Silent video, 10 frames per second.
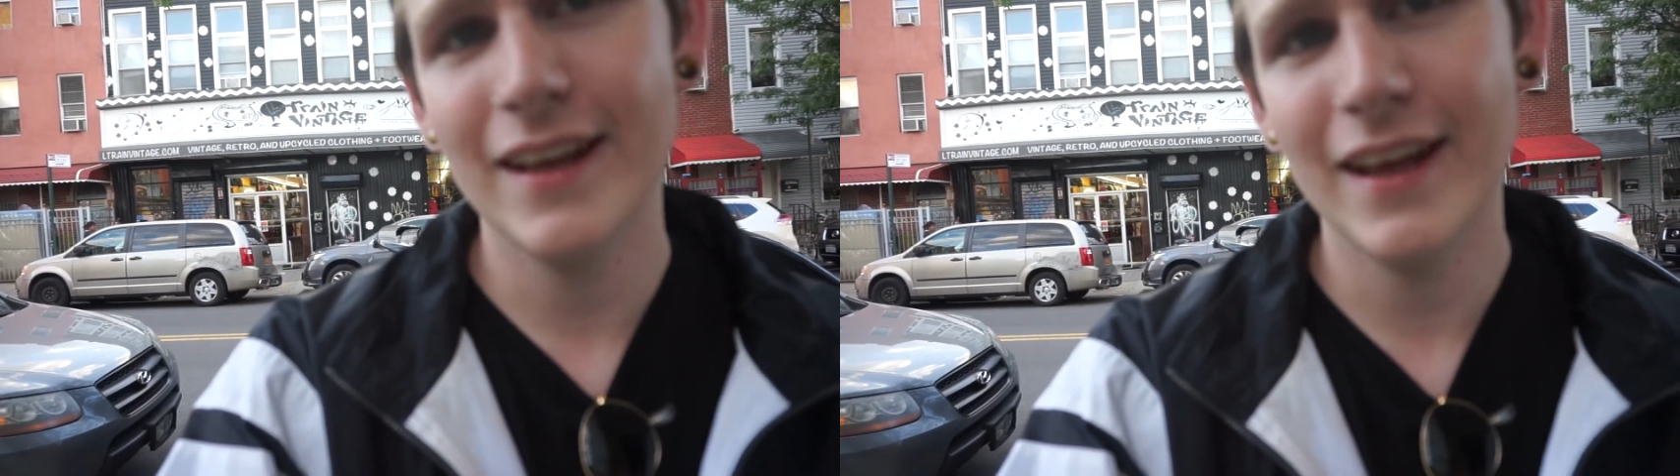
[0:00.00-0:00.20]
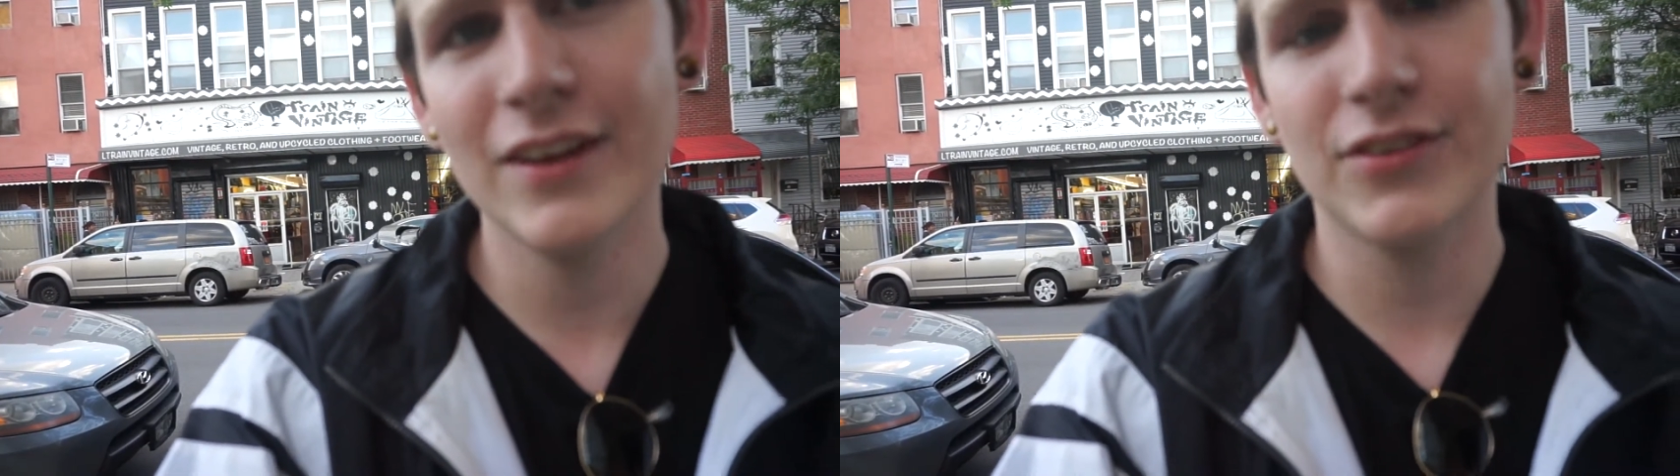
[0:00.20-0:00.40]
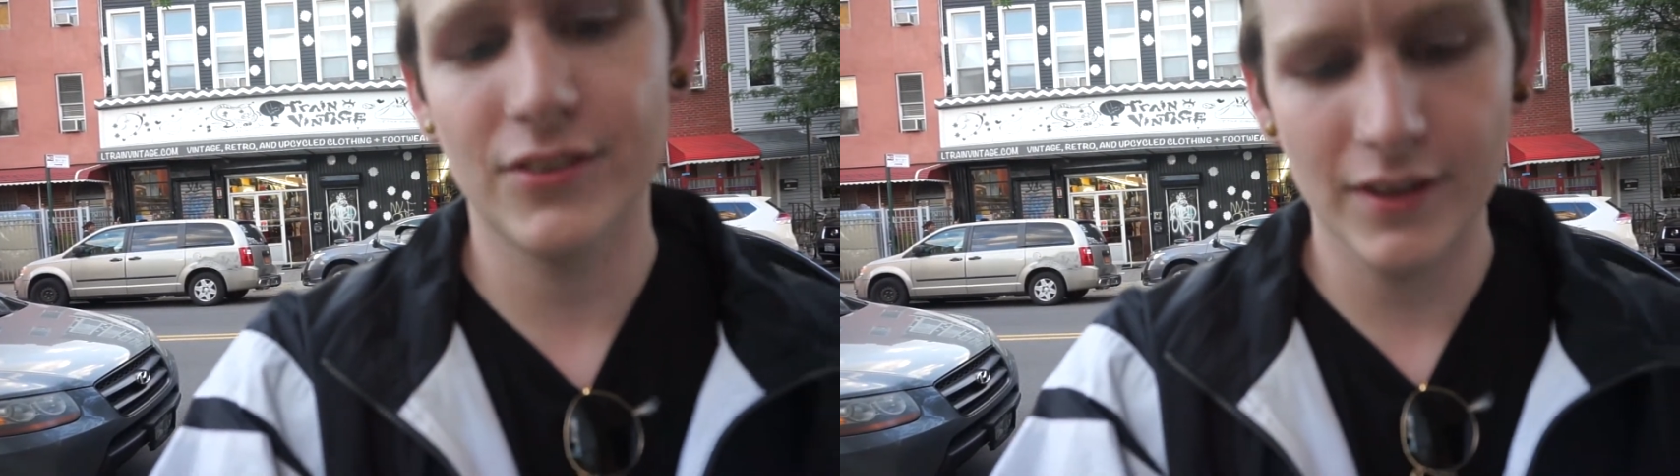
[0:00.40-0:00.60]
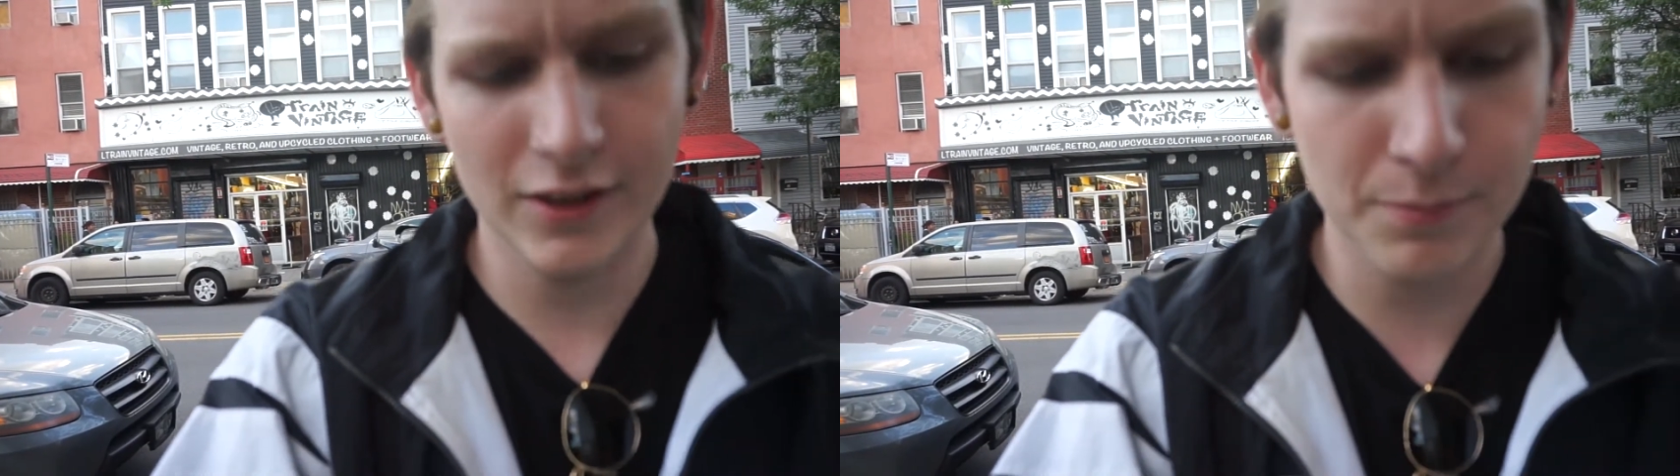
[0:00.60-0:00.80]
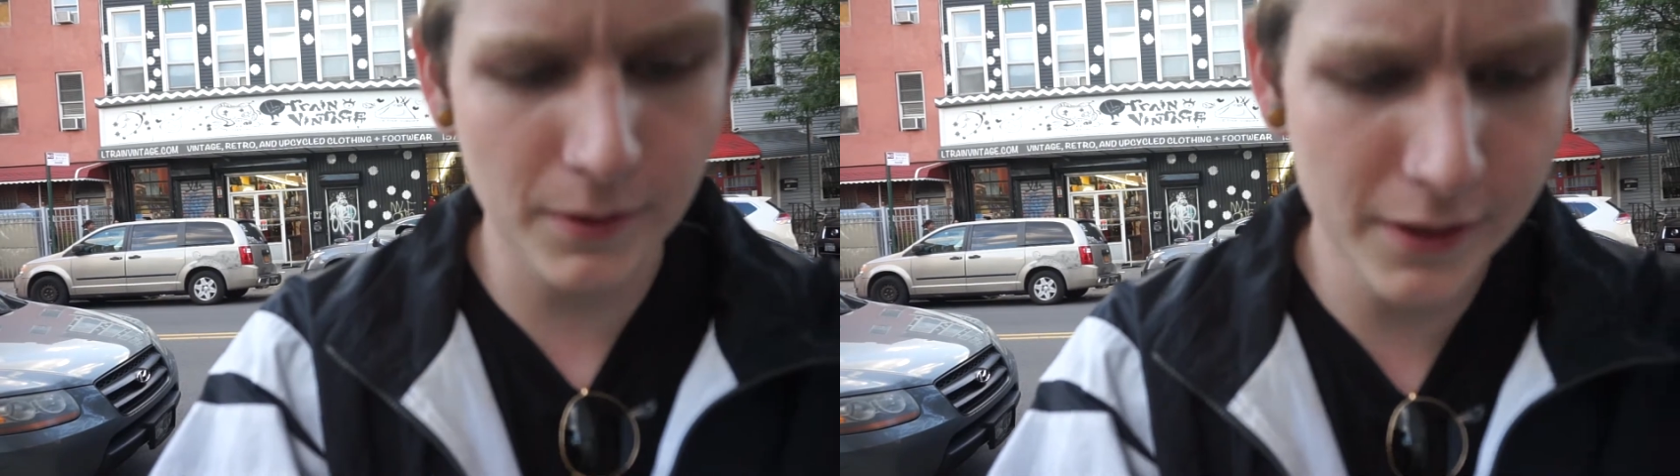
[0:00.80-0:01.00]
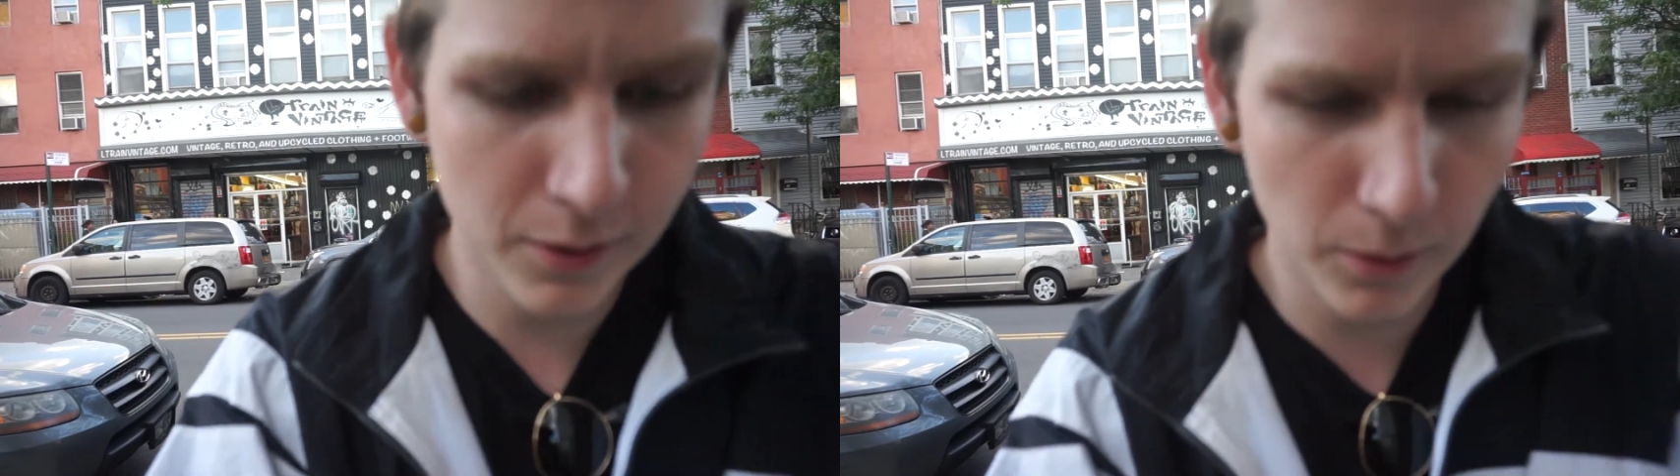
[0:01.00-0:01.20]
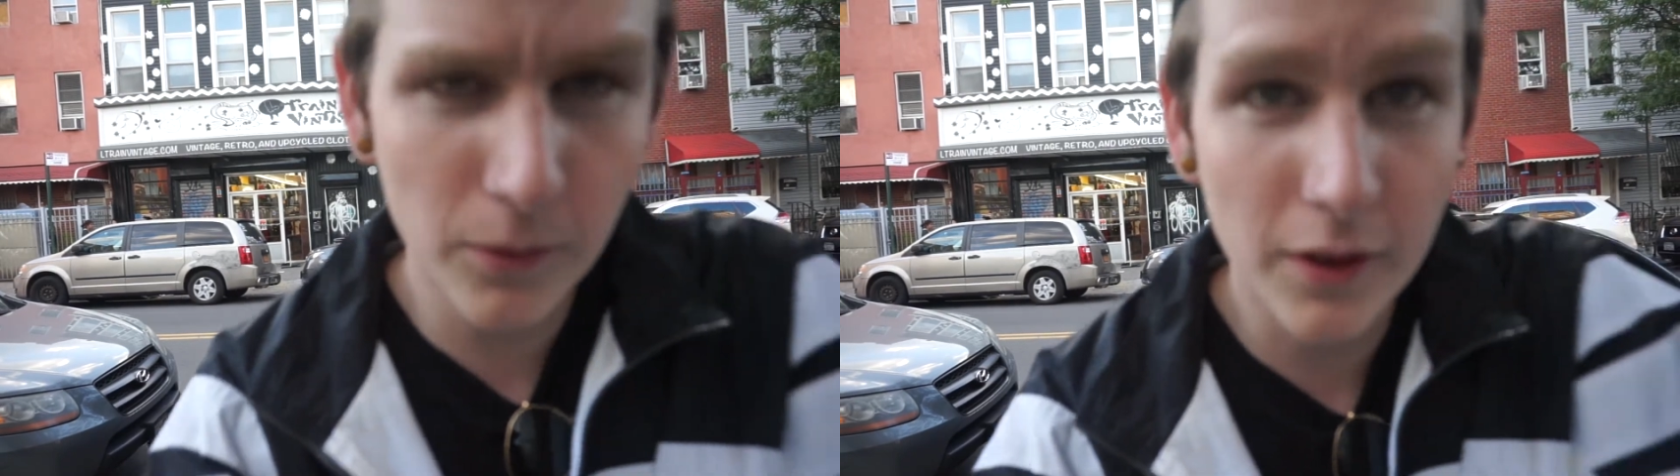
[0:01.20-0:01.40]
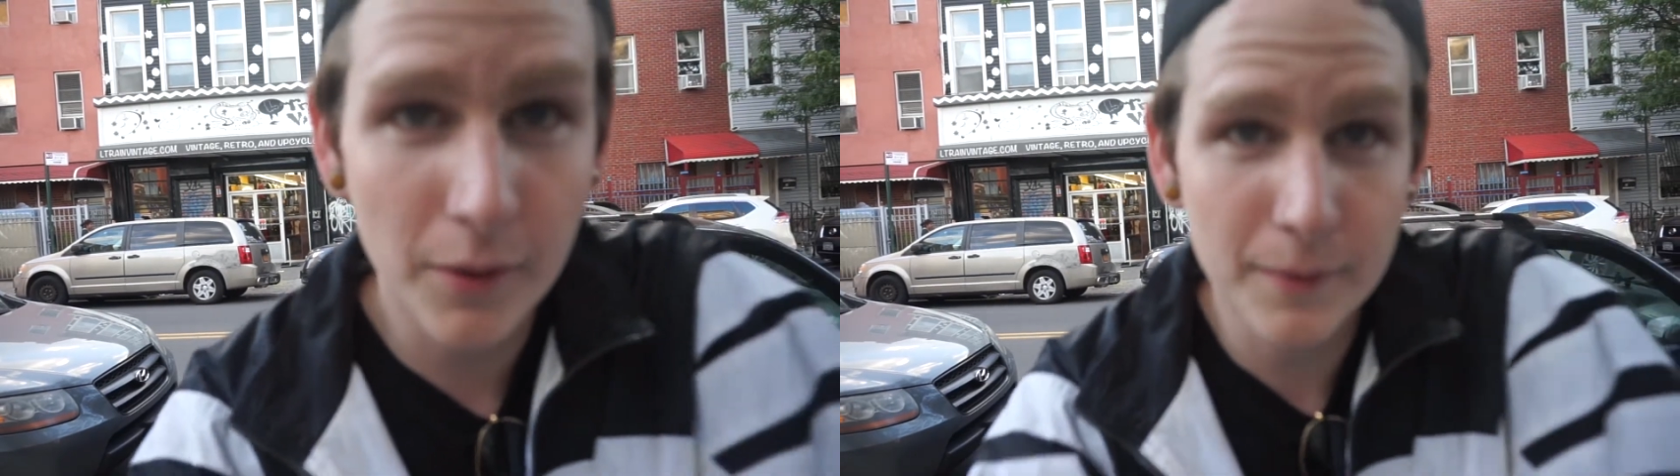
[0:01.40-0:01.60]
it's pretty
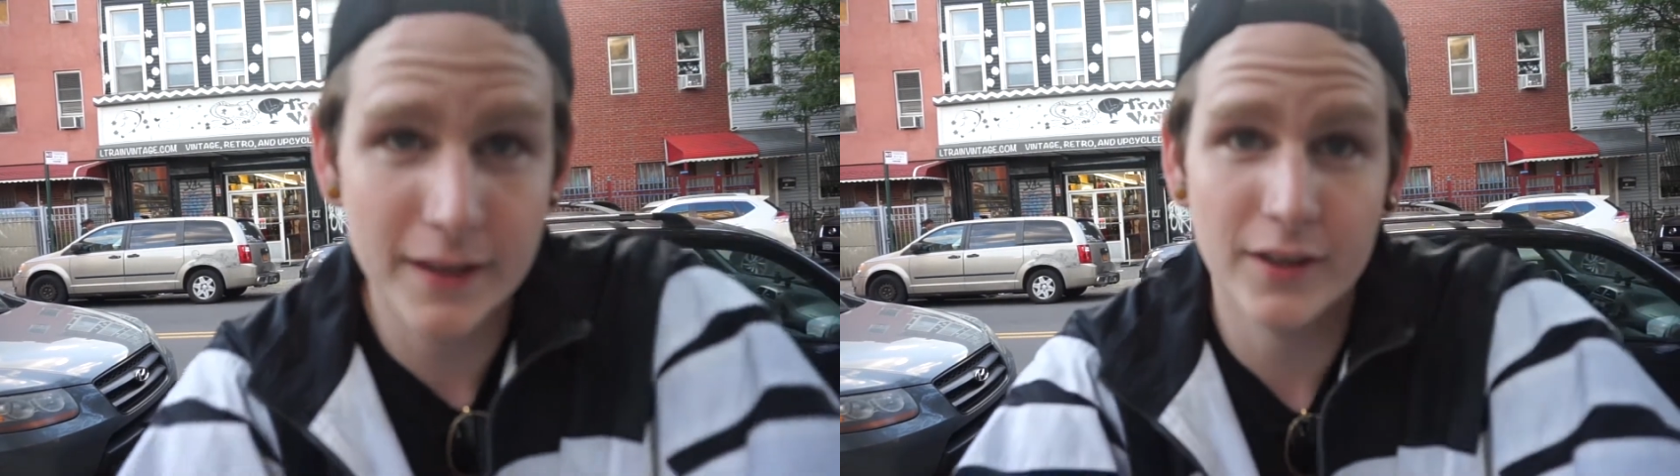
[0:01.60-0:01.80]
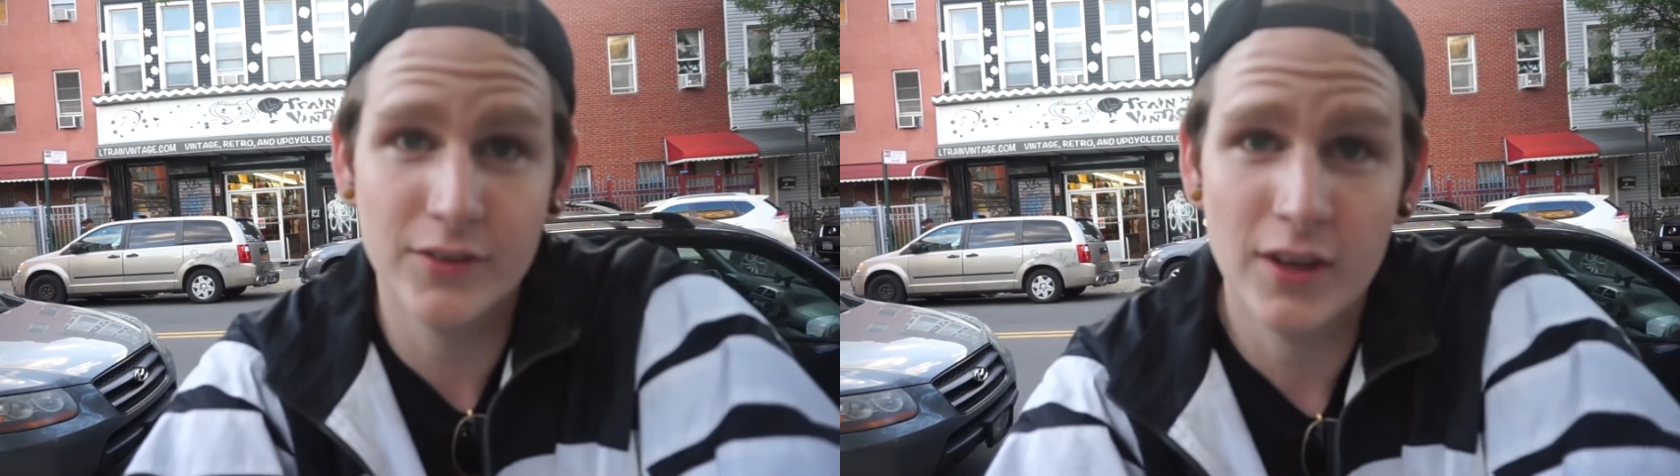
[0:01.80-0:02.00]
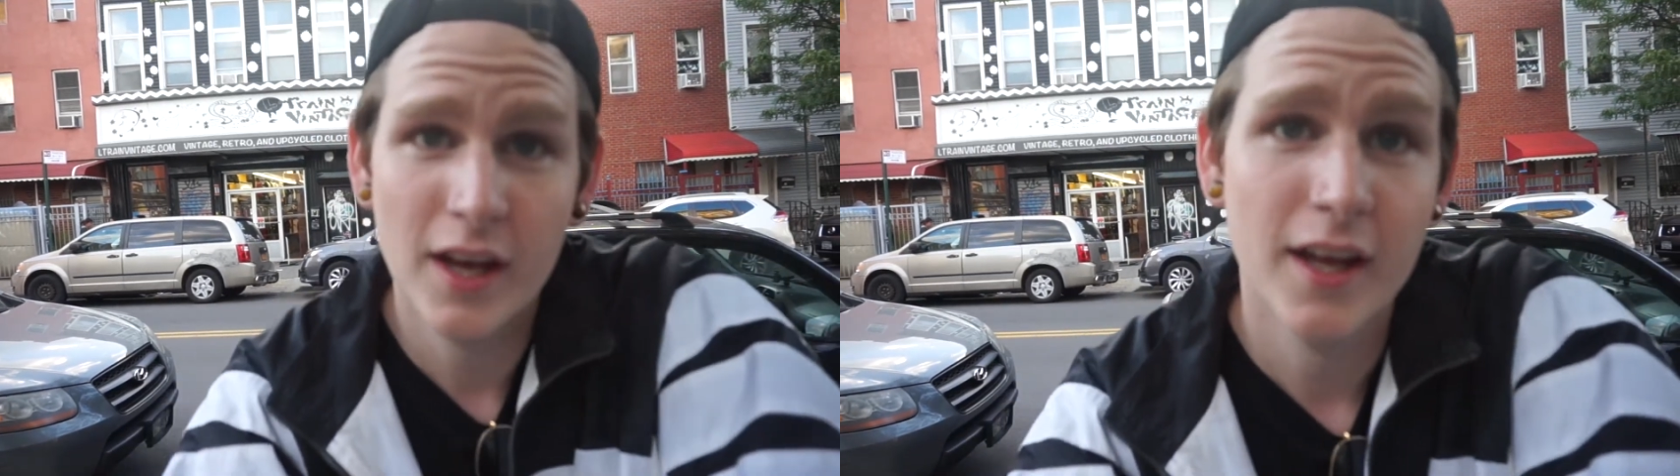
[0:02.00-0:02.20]
cool though, because